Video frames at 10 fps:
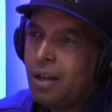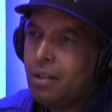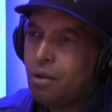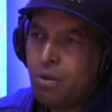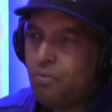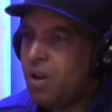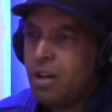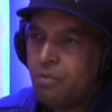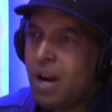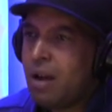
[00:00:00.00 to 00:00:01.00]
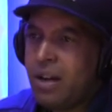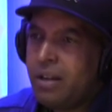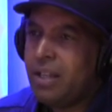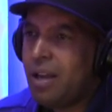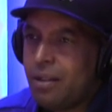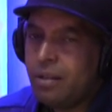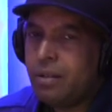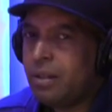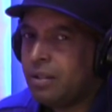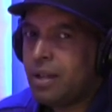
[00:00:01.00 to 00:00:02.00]
You know, we running around here together
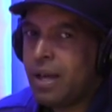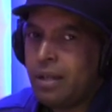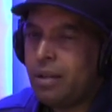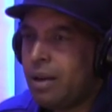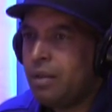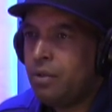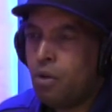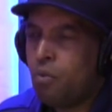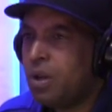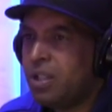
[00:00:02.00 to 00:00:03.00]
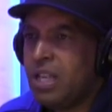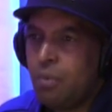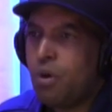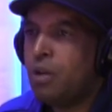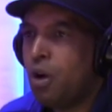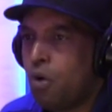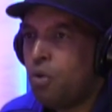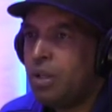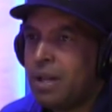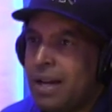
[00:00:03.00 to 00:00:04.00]
and it's like, yeah, you know, one team, one
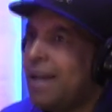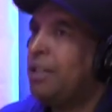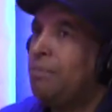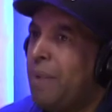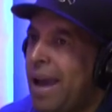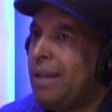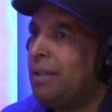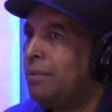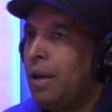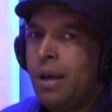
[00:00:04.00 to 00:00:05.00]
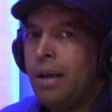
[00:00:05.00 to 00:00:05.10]
goal, and I got your back and